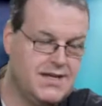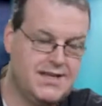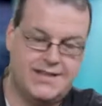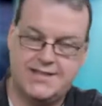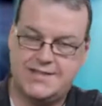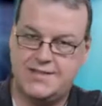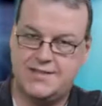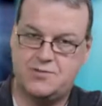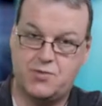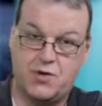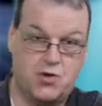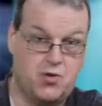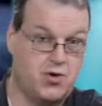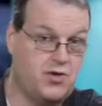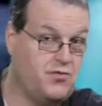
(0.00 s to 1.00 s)
This is
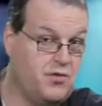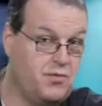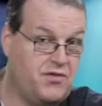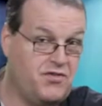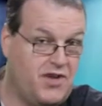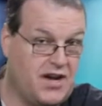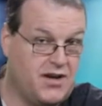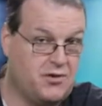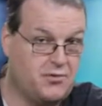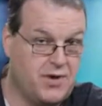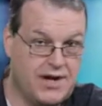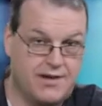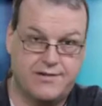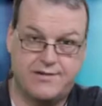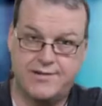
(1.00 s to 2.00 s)
recorded from a vinyl
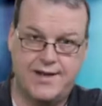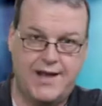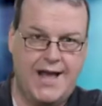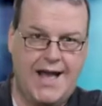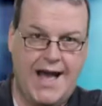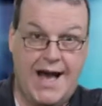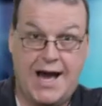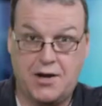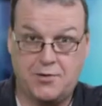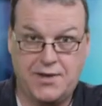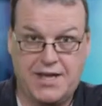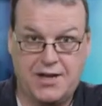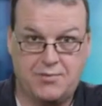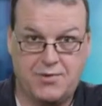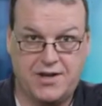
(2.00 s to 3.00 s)
record. How do we
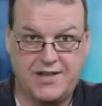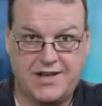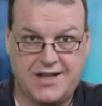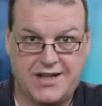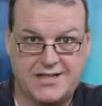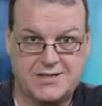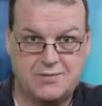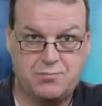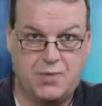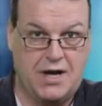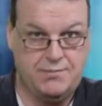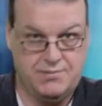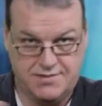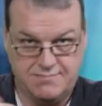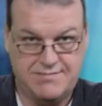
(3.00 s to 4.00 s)
get rid of the clicks and
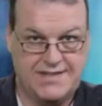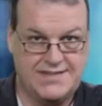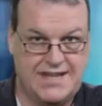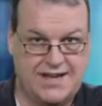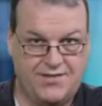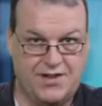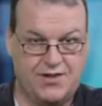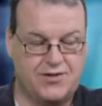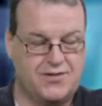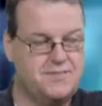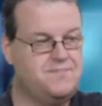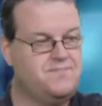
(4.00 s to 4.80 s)
pops? Let's have a look.